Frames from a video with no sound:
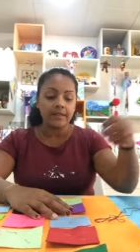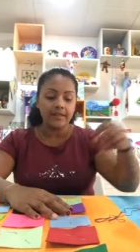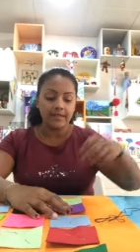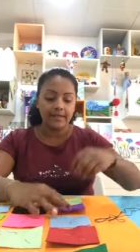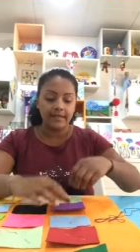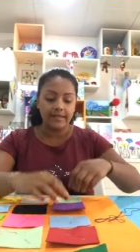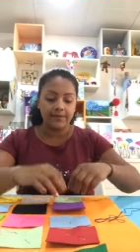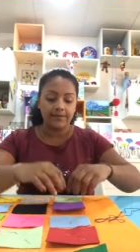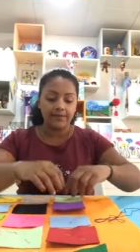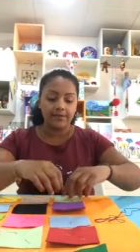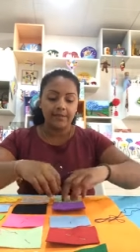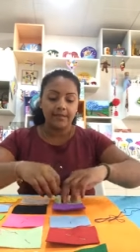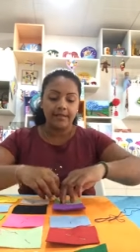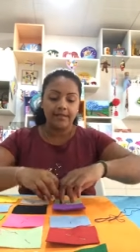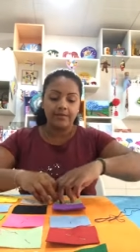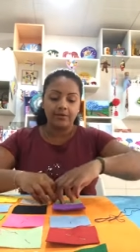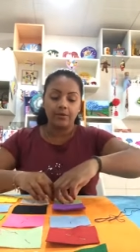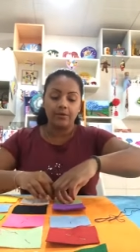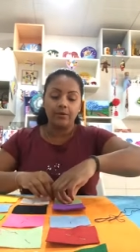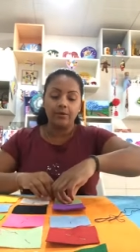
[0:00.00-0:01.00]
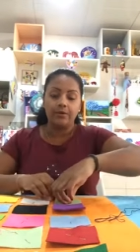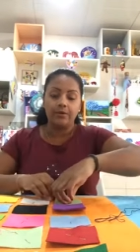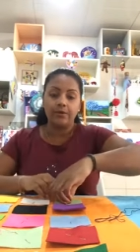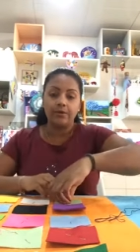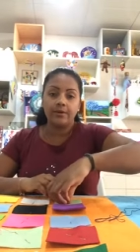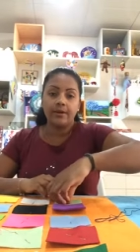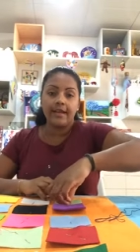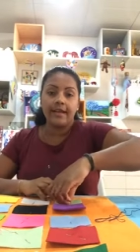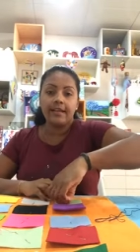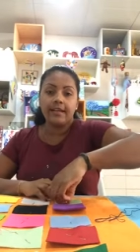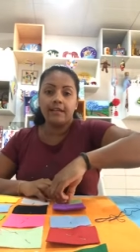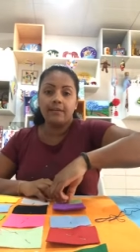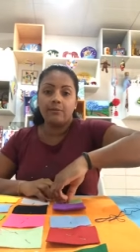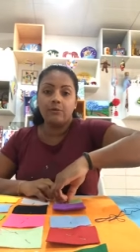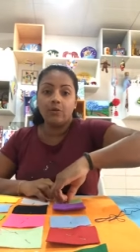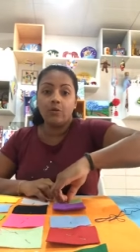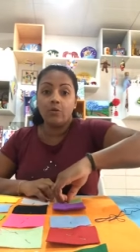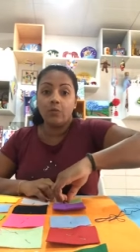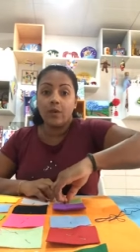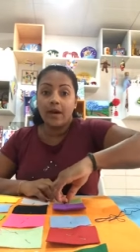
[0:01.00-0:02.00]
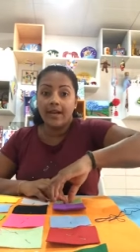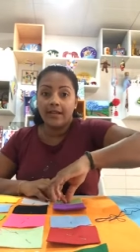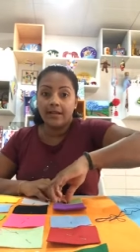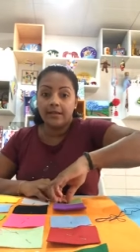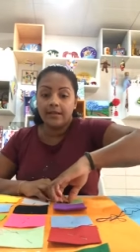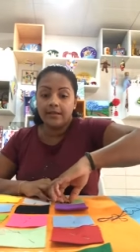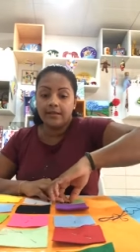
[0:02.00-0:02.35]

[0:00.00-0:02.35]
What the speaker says: That's why. So you can remove one